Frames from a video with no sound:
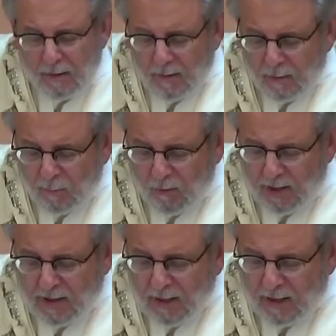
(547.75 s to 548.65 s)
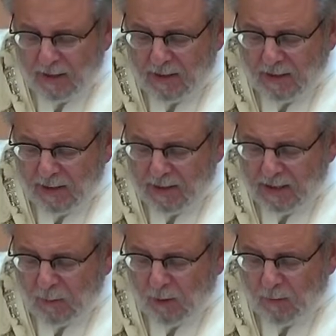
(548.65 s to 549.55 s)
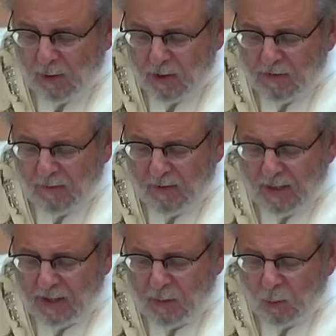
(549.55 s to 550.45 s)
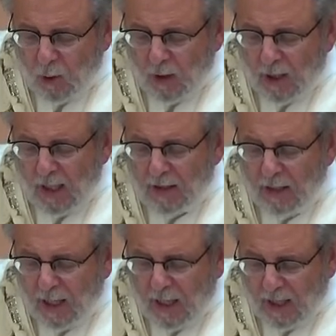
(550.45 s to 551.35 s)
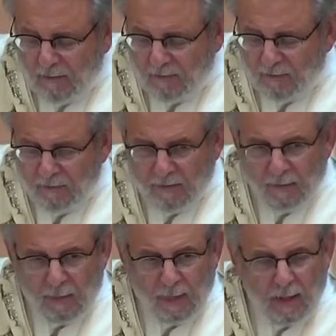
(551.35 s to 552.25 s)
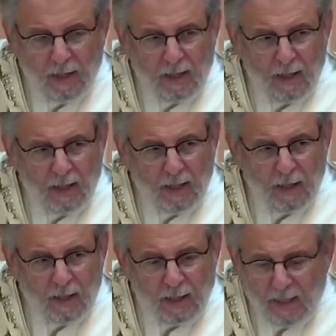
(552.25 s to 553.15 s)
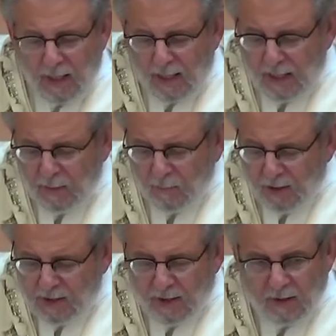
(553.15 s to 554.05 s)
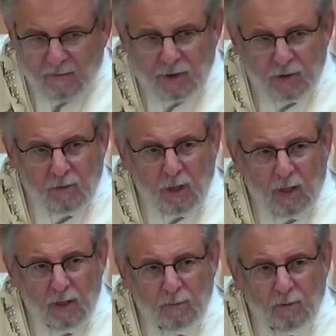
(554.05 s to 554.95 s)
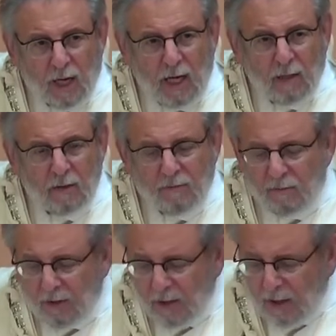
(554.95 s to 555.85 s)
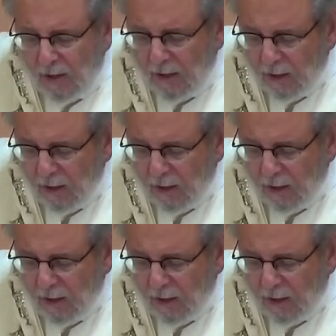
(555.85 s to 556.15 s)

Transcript: President Zelensky will emerge from this war alive, and the president of a strong, proud, free